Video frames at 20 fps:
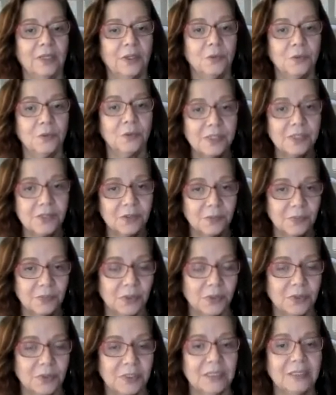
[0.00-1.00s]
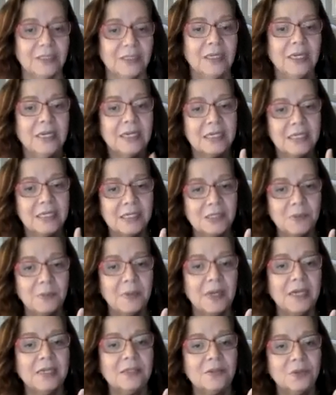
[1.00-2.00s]
the Wisdom Project is
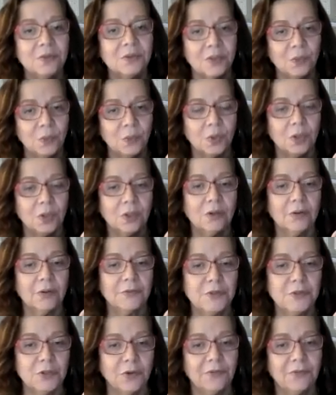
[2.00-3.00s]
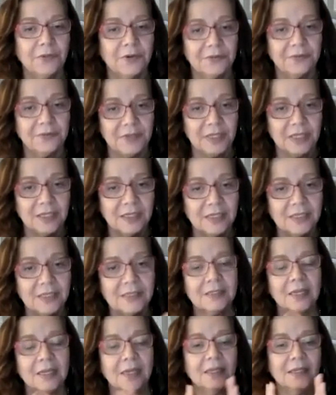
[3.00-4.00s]
based on the work of Jonh,
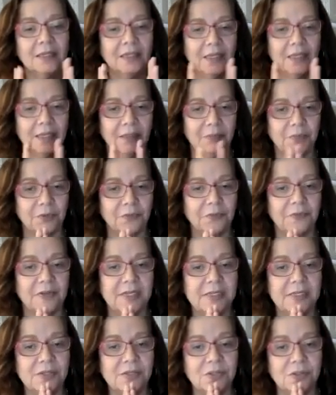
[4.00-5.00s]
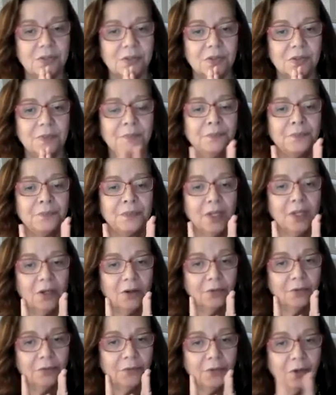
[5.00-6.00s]
the professor
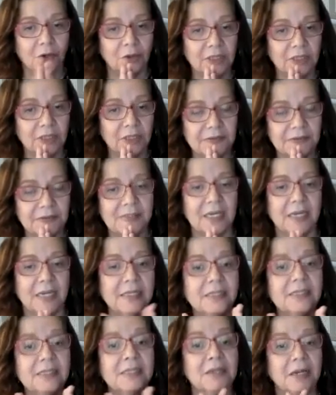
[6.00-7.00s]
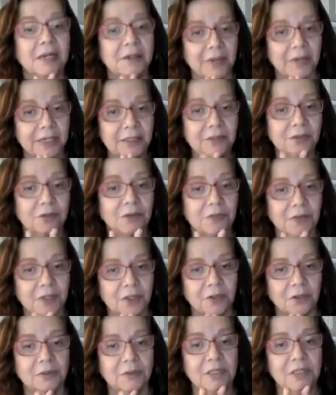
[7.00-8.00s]
of cognitive science, the director of the
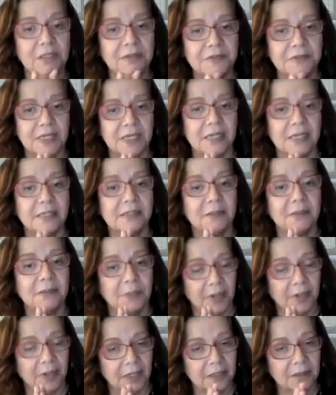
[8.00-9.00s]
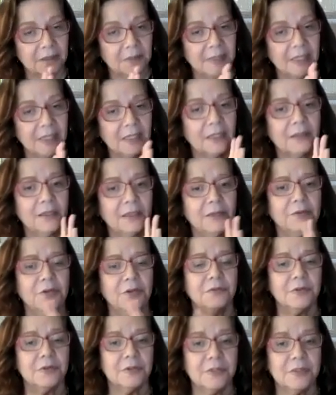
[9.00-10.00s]
cognitive science department at the
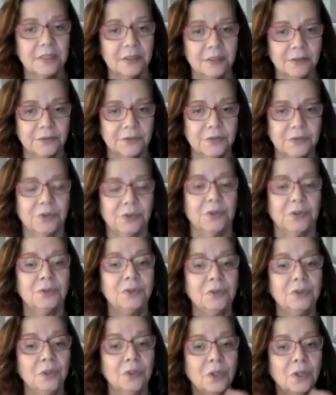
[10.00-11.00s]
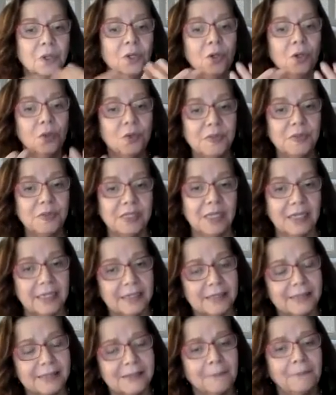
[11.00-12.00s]
University of Toronto, who
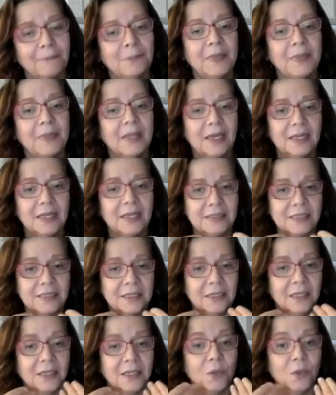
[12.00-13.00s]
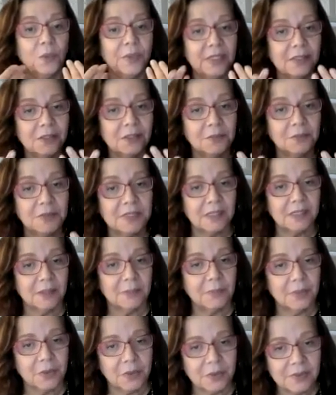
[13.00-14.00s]
says that wisdom is a
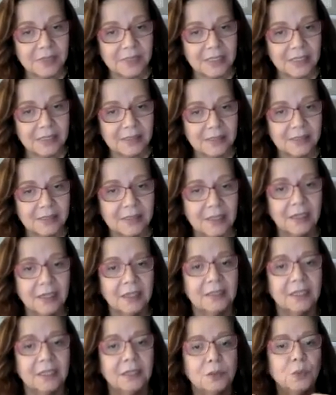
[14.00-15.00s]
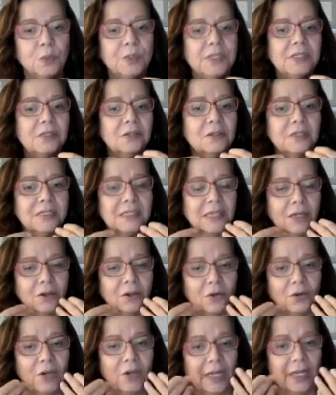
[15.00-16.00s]
process, that wisdom is a
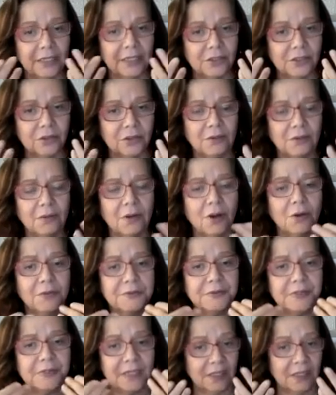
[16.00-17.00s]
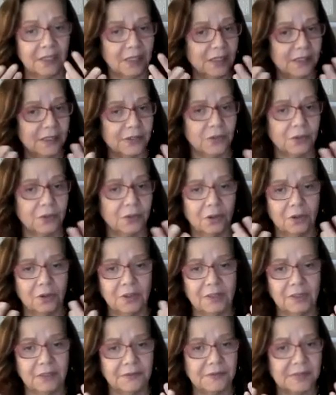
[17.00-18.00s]
collection of skills or
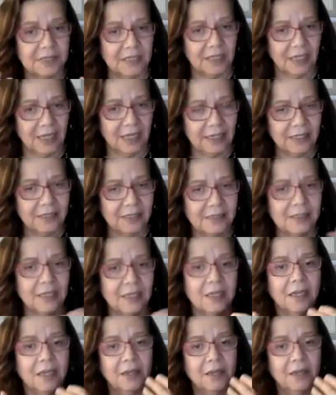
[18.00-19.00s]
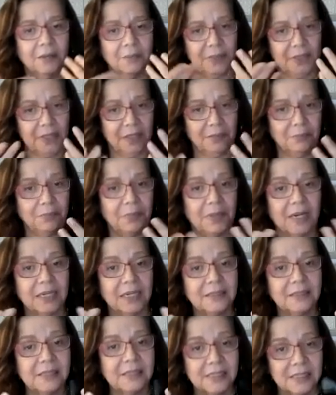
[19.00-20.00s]
cognitive styles and
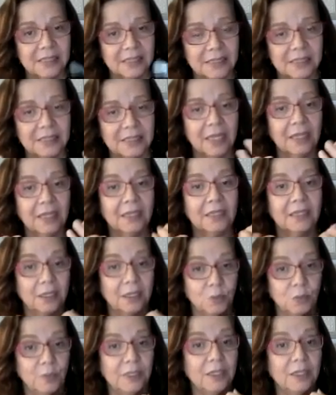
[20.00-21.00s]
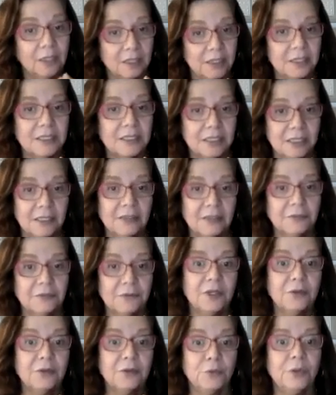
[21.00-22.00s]
practices that we can achieve
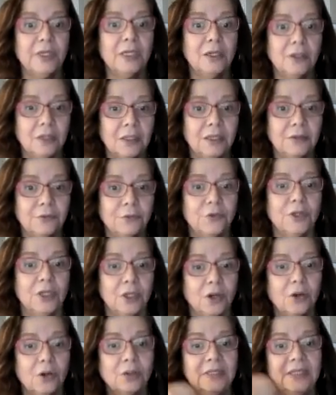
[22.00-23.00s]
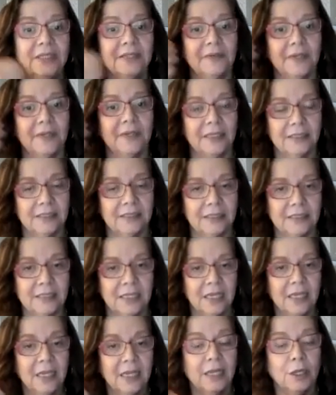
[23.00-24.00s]
if we cultivate it.
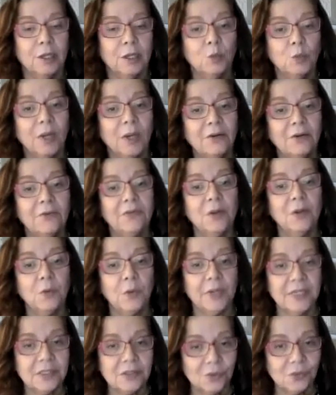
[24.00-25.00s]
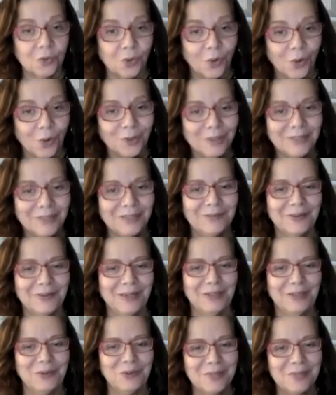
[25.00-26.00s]
And one of the ways to
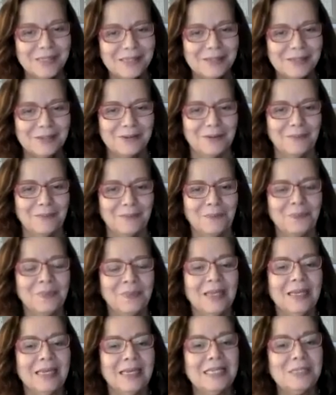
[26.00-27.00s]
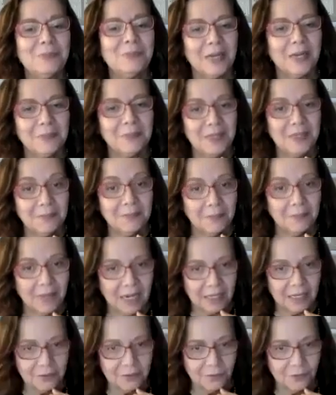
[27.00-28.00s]
cultivate wisdom is by being
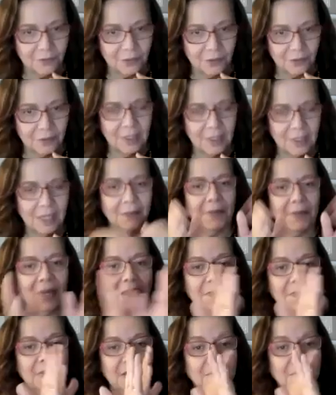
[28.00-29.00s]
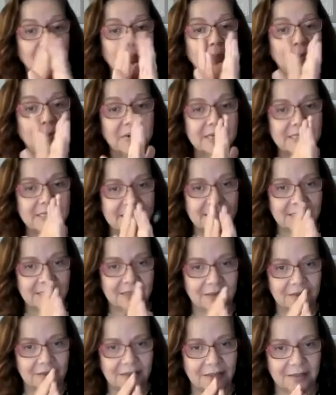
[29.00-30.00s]
mindful, by being
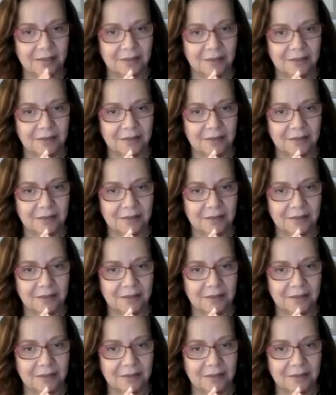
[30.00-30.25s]
present.